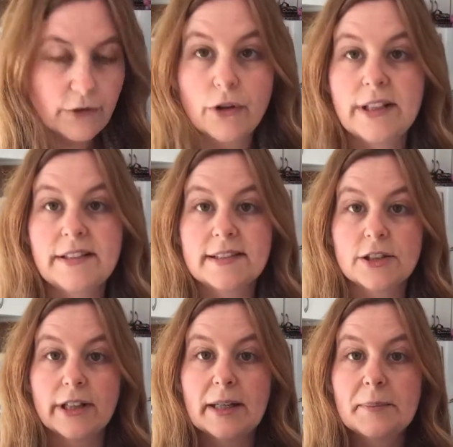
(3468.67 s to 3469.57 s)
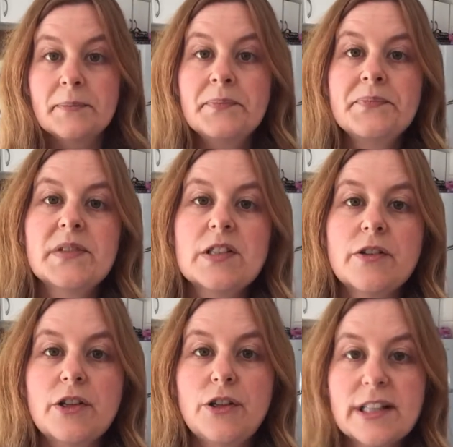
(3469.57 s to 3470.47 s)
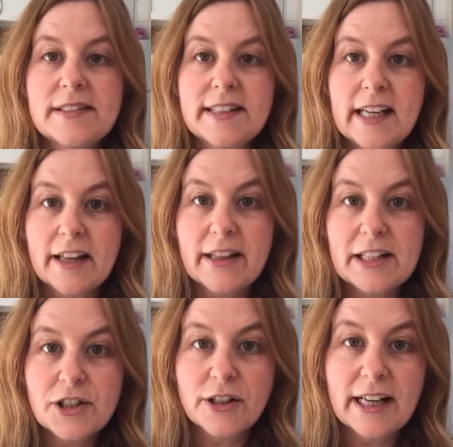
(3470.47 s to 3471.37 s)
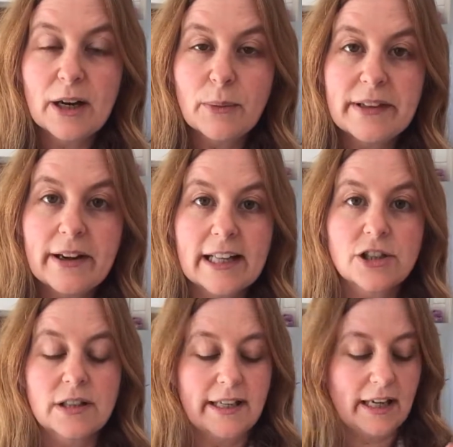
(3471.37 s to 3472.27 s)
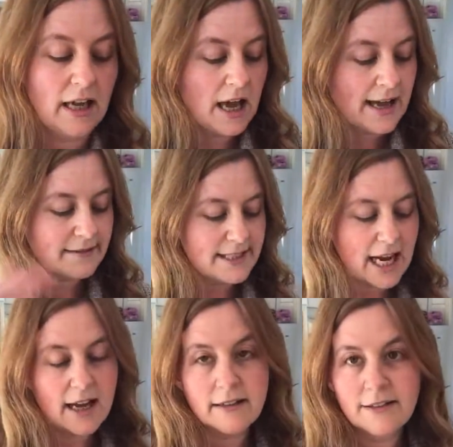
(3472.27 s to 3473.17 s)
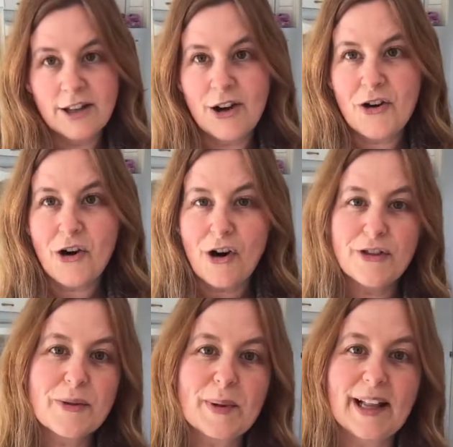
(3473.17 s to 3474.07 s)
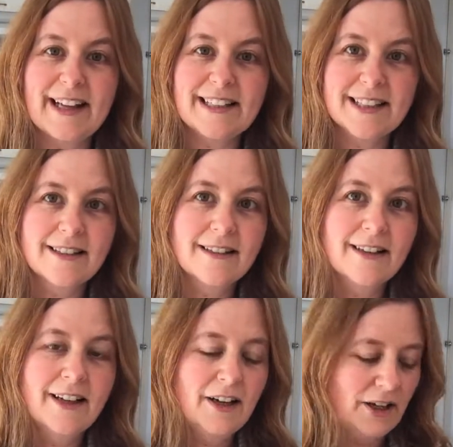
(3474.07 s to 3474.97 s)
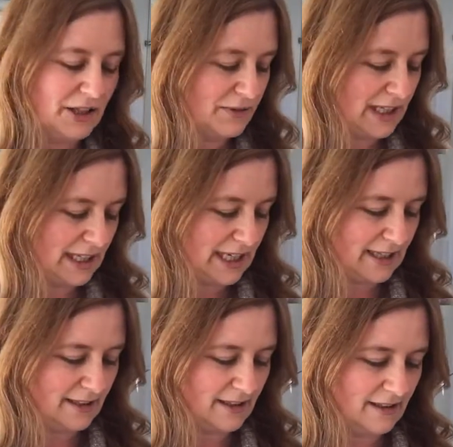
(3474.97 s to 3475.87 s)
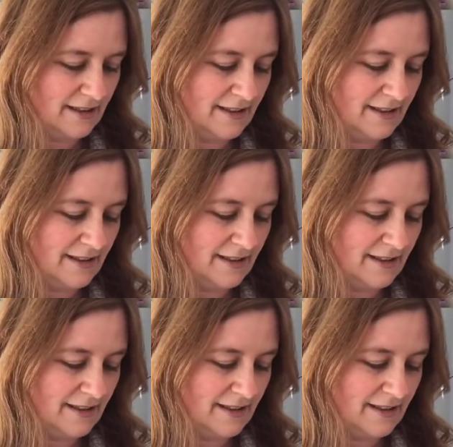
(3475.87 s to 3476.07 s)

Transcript: for Instagram so that you can see how they turn out when they're actually done on the plate, ready to eat.